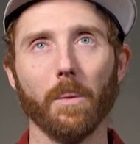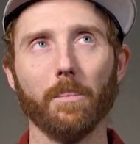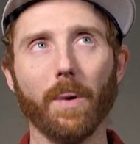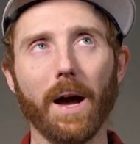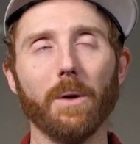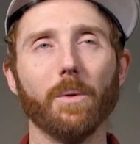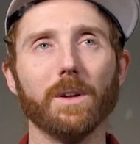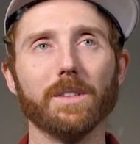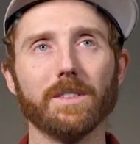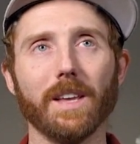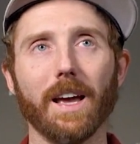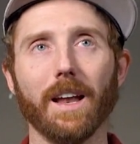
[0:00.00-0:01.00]
buy
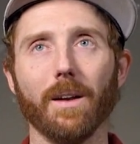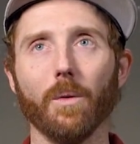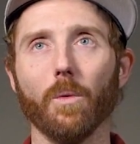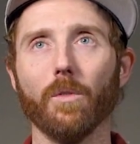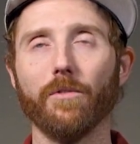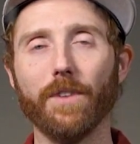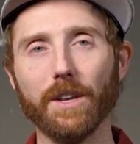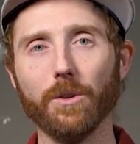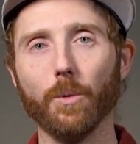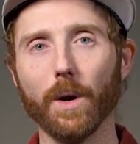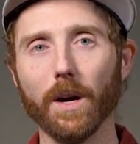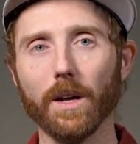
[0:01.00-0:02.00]
ones that fit
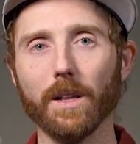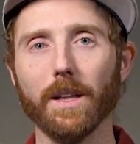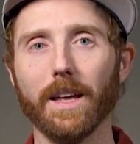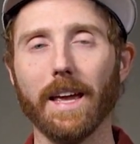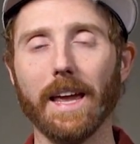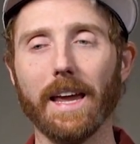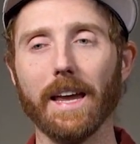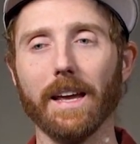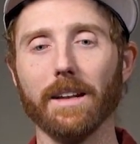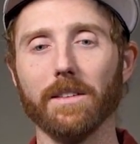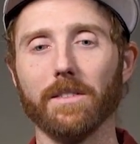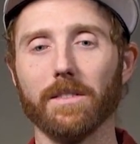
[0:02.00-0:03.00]
you well
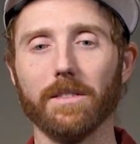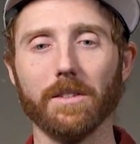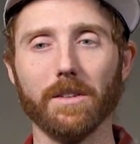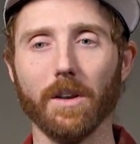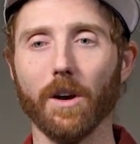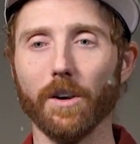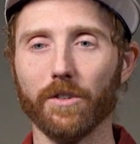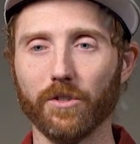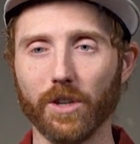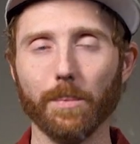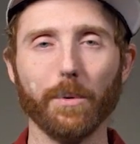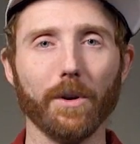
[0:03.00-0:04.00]
and are
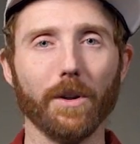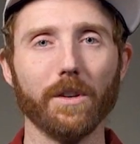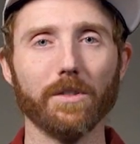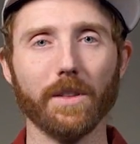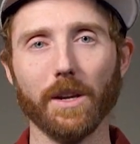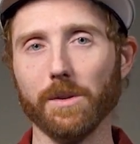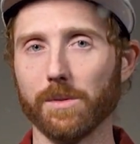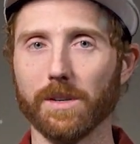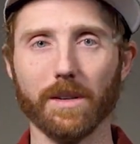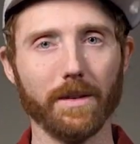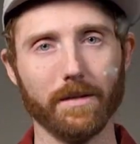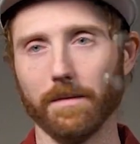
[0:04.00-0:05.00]
cheaper so that you
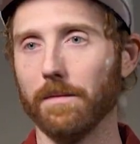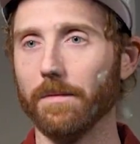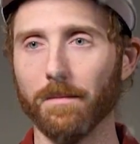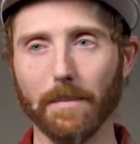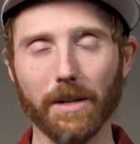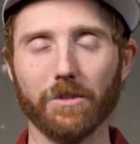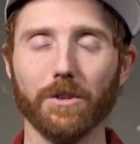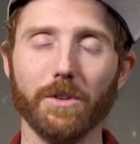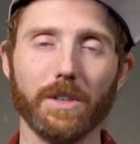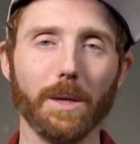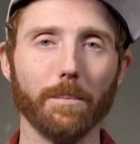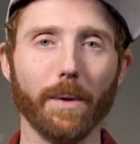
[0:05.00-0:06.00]
can make sure
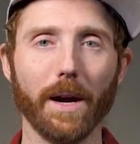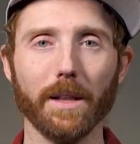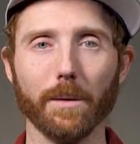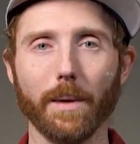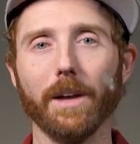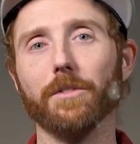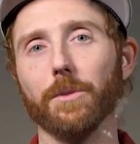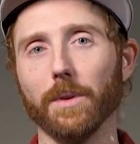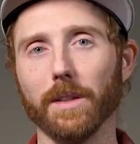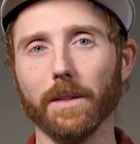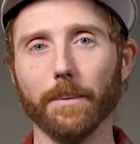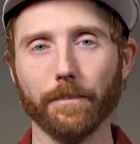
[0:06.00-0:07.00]
you keep buying them as you
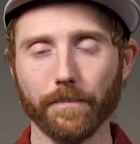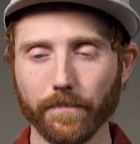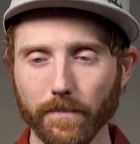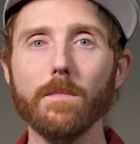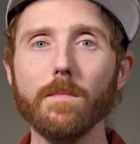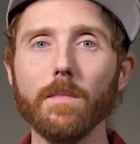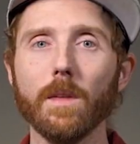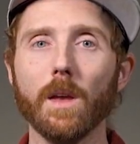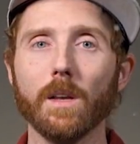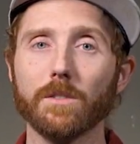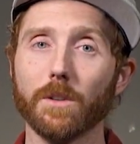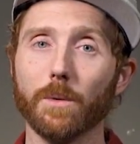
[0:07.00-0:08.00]
need them.
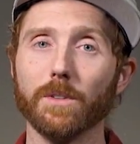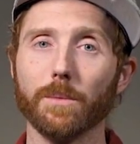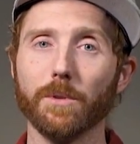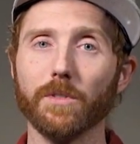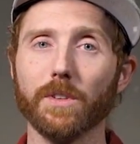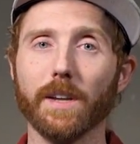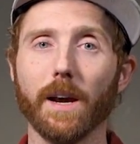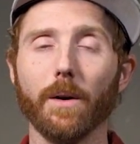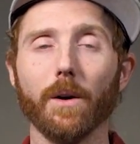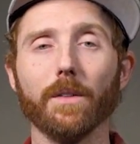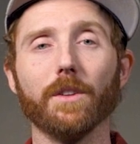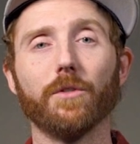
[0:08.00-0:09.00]
So the ones I'm using
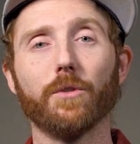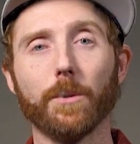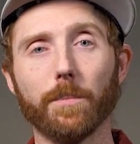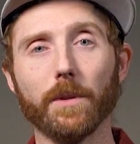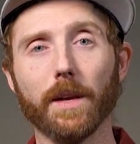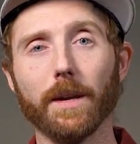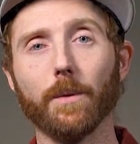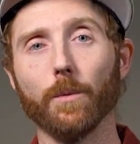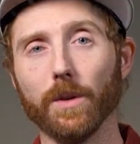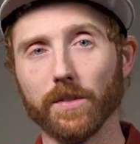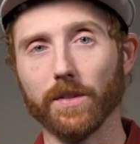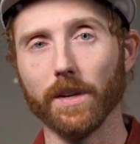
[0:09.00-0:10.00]
now are the 888
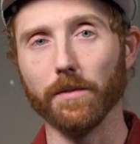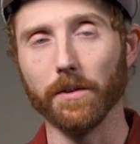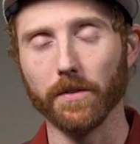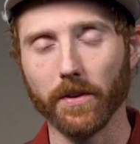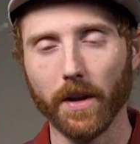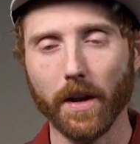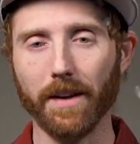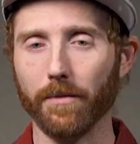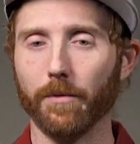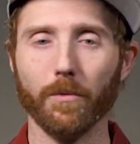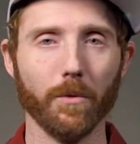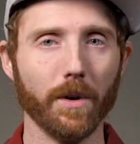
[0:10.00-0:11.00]
wrist savers.
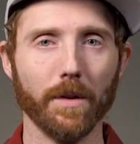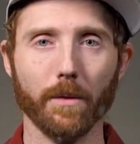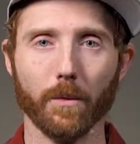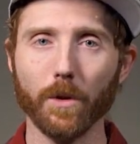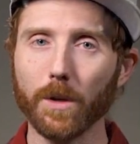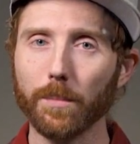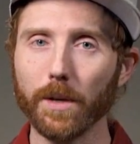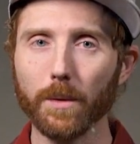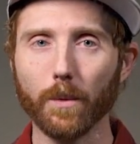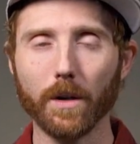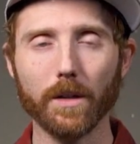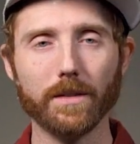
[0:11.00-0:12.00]
I've ridden the
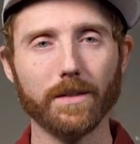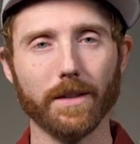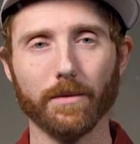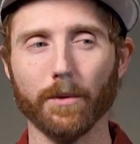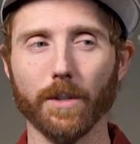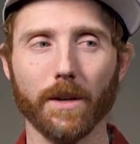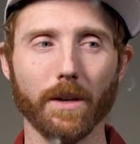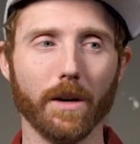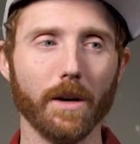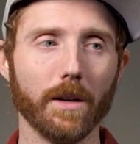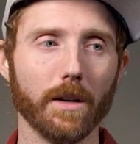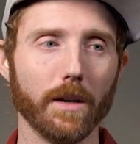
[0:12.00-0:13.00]
rollerblade ones, I've ridden
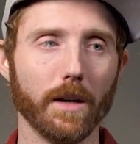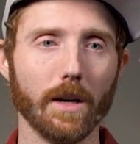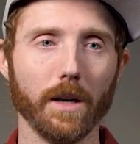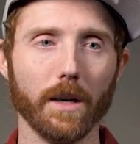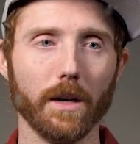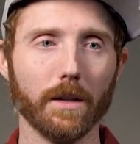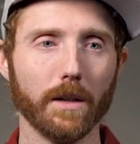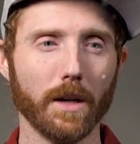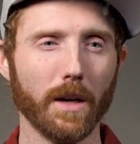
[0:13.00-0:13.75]
on, a